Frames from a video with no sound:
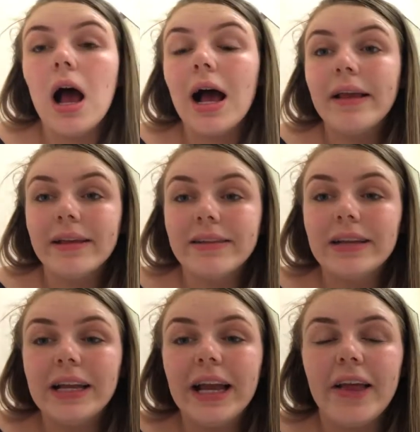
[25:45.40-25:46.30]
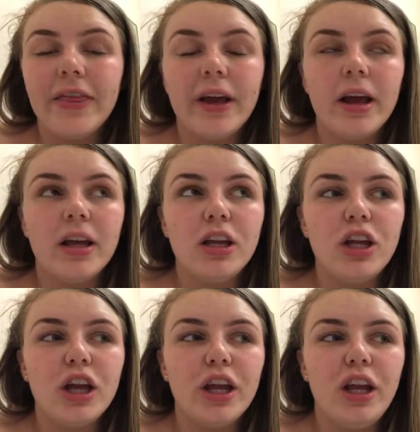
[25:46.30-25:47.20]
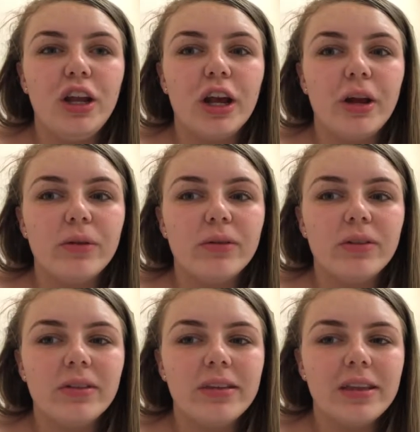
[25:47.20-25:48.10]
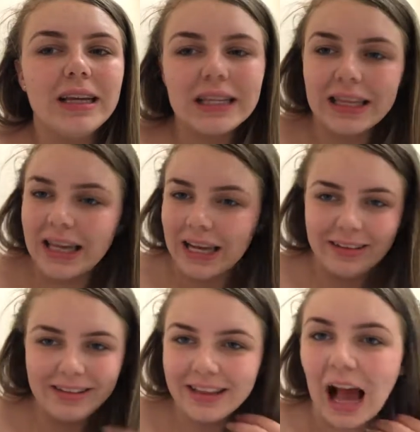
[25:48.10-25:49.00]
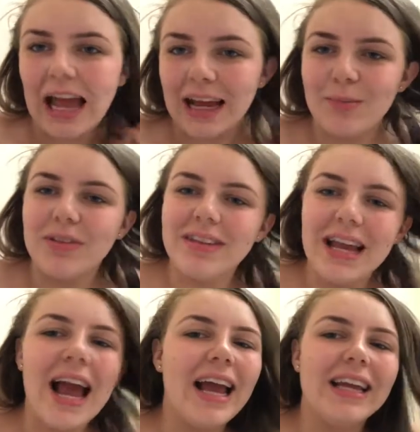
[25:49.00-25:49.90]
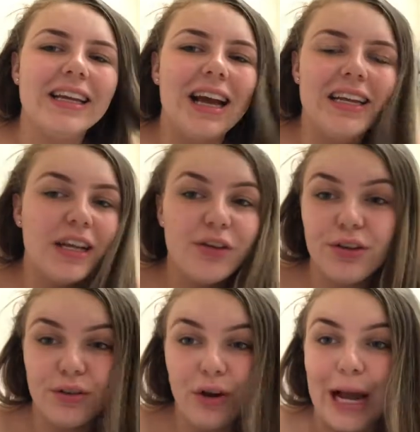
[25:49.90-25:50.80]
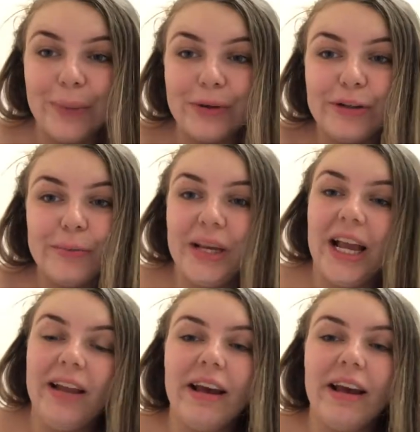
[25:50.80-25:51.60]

I said to Leah that, you know, the, the Katie that I am today, I never thought I would be.